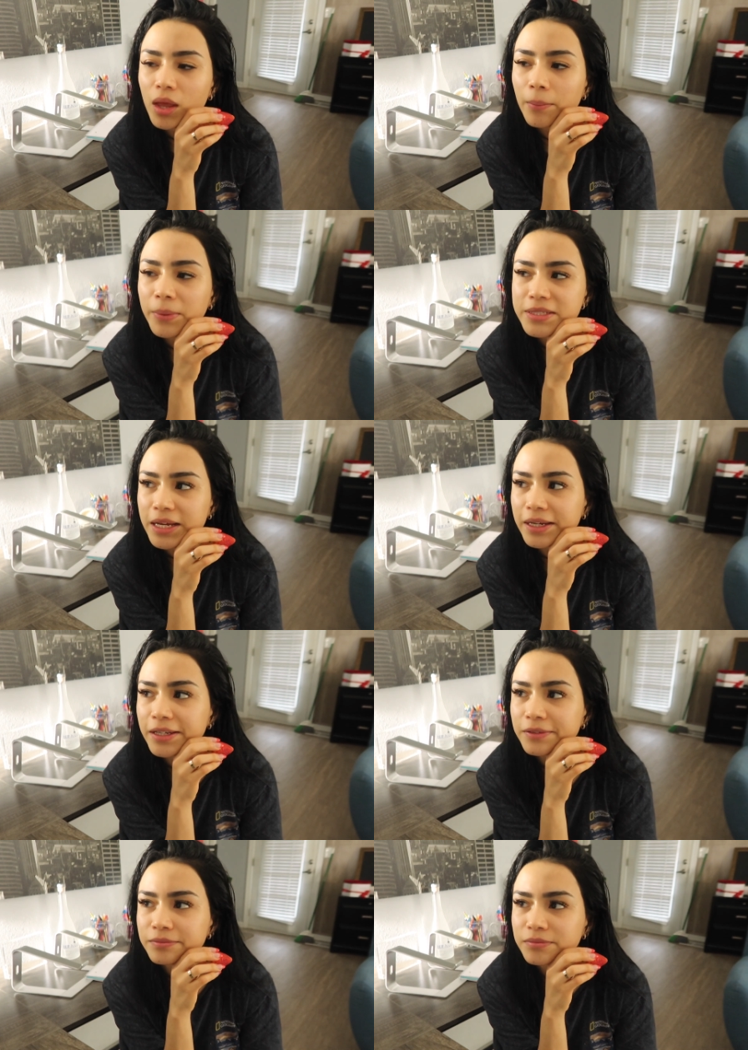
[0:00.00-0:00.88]
I'm
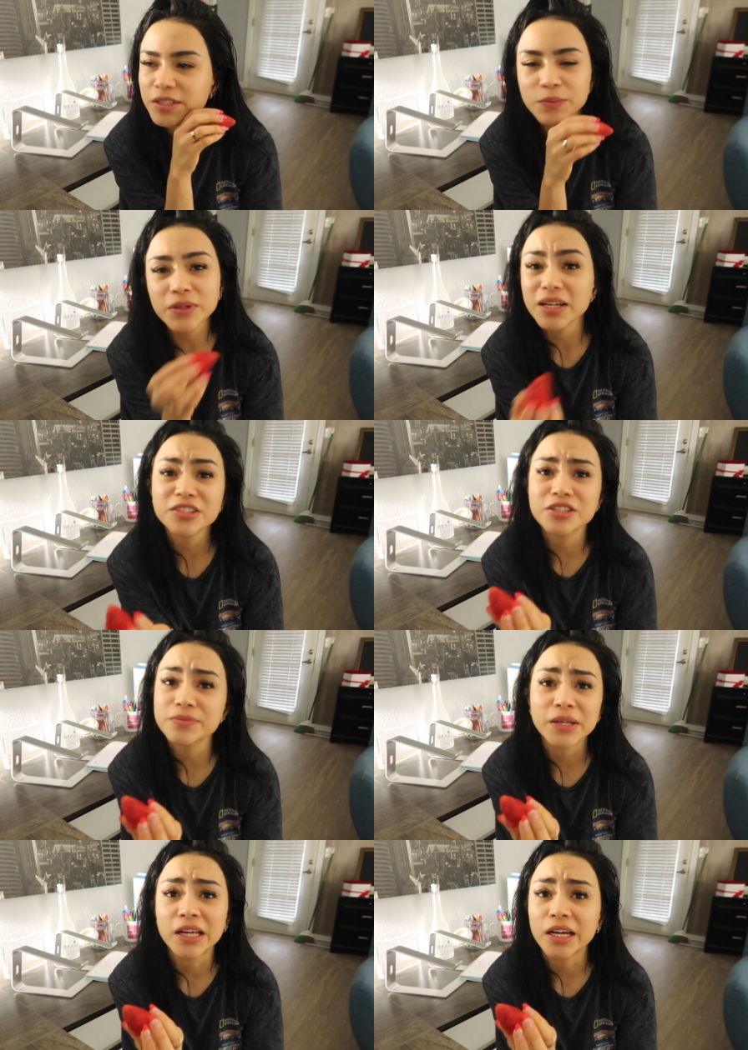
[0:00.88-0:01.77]
excited. This week has
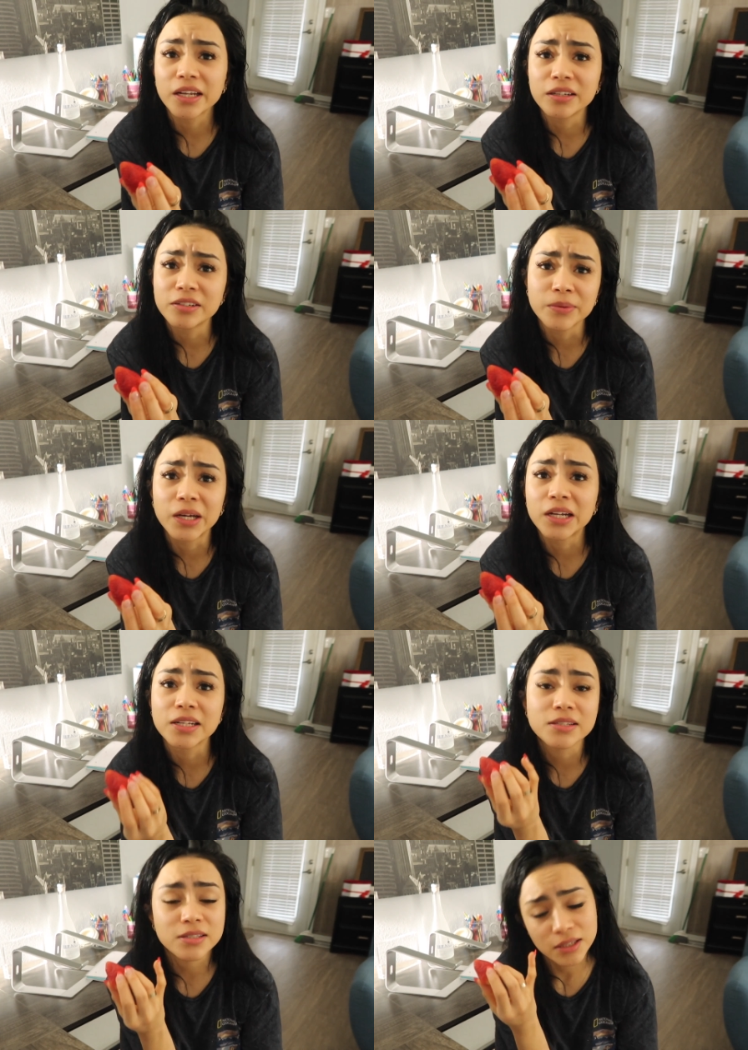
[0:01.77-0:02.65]
just been good, to be
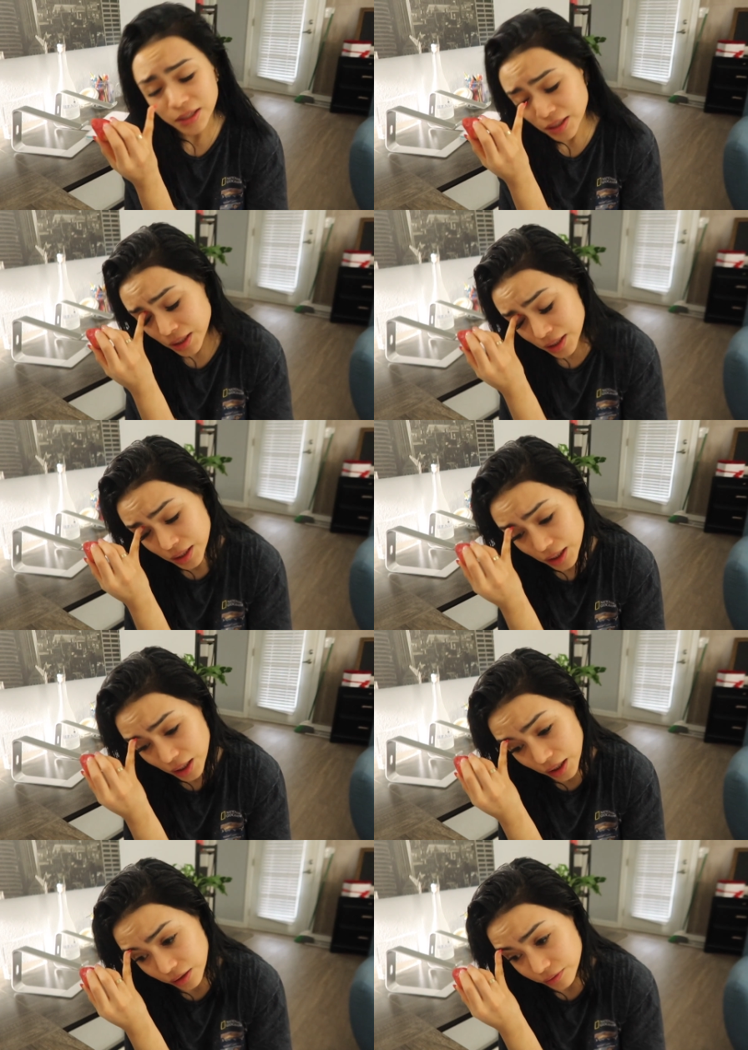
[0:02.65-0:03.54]
honest.
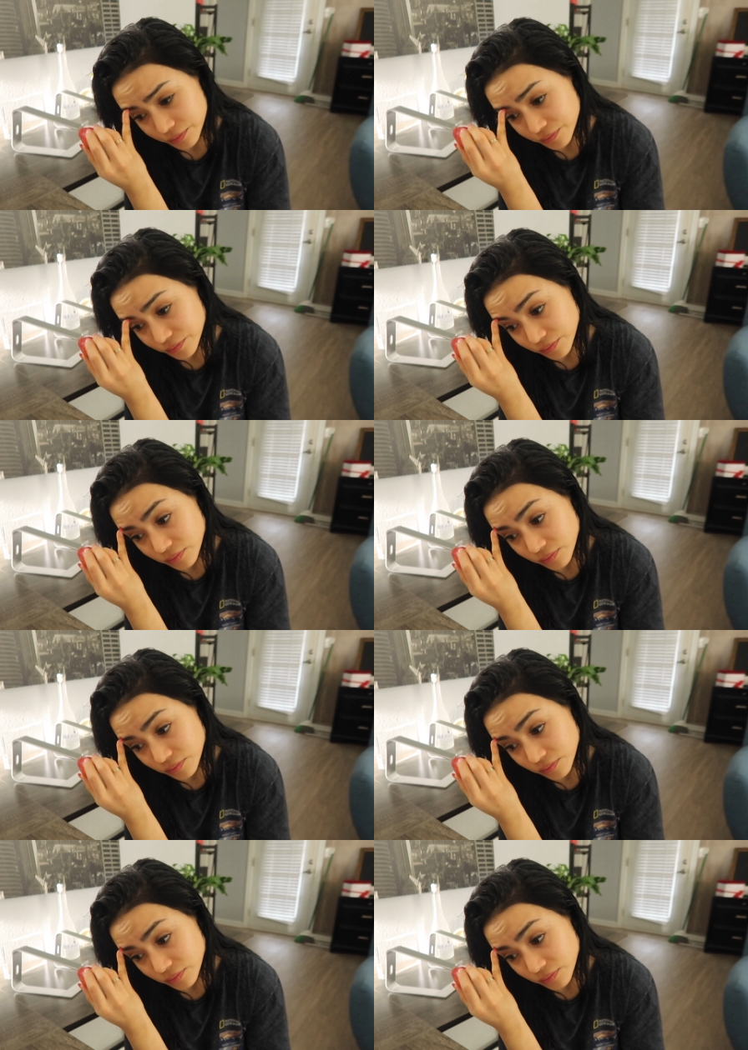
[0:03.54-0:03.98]
Um,